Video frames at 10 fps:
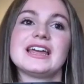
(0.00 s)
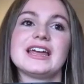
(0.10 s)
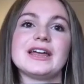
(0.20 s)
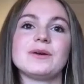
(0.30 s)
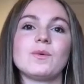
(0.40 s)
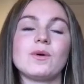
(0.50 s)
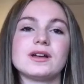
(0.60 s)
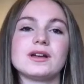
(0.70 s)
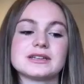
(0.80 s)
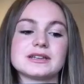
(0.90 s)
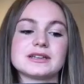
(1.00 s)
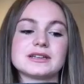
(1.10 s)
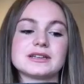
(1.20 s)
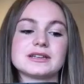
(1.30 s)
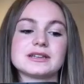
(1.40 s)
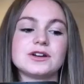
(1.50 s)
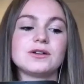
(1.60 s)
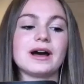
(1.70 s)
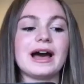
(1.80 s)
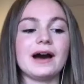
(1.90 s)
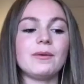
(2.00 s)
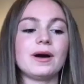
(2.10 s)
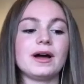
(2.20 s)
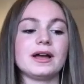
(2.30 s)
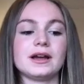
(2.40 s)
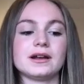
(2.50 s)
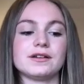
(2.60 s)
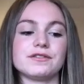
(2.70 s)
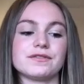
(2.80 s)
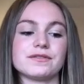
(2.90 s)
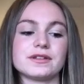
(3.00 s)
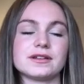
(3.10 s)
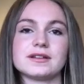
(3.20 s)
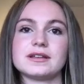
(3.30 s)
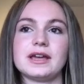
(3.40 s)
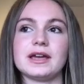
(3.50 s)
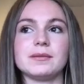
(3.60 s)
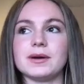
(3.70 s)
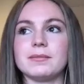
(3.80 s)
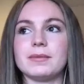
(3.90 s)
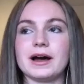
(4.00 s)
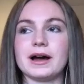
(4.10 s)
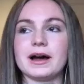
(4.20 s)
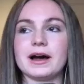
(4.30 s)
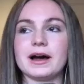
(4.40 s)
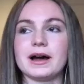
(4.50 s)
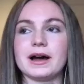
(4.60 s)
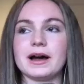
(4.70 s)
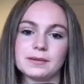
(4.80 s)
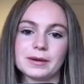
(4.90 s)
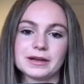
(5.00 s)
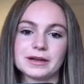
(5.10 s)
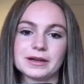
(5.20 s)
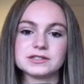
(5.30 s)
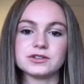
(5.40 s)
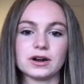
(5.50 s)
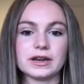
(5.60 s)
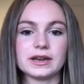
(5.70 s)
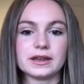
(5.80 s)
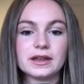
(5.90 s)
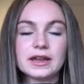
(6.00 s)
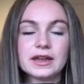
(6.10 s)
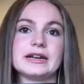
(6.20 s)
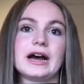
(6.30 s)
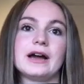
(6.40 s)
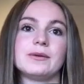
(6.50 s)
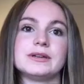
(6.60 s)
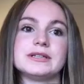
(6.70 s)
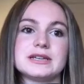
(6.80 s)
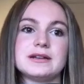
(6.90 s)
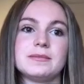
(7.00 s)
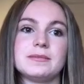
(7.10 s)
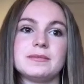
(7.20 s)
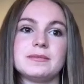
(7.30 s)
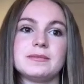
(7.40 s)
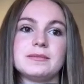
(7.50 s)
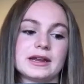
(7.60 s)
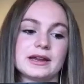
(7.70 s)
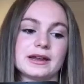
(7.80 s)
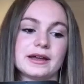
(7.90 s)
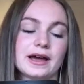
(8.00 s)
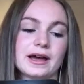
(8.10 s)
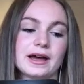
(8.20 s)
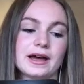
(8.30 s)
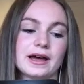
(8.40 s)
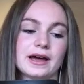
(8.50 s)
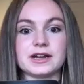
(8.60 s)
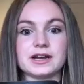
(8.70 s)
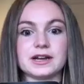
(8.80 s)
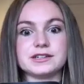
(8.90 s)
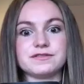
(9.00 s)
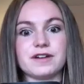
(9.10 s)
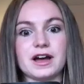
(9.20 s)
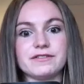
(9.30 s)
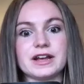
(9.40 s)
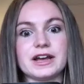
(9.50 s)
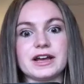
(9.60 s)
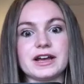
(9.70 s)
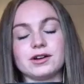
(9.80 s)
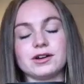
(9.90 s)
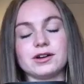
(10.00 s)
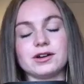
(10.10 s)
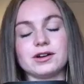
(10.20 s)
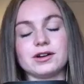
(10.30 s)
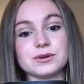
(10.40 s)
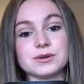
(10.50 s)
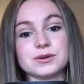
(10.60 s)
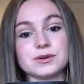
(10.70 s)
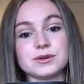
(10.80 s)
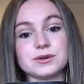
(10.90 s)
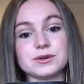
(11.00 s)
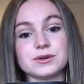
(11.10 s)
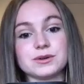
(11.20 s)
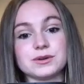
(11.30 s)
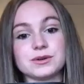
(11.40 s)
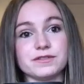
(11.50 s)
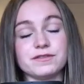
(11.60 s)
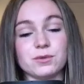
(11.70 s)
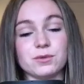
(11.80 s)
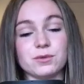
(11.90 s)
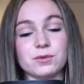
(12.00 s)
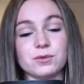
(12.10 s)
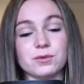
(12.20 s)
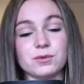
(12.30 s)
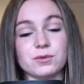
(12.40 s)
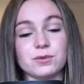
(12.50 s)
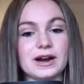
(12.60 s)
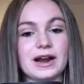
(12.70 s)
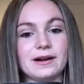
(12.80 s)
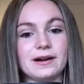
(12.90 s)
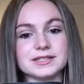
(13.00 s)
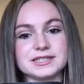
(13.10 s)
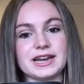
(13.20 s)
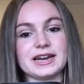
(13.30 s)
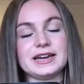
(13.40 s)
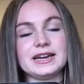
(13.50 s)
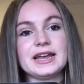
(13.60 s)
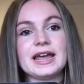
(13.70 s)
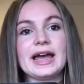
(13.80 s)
It was so how I kind of came about even thinking about starting it. I was in my previous 9 to 5 and I had a really long commute. So I was commuting for 4 hours a day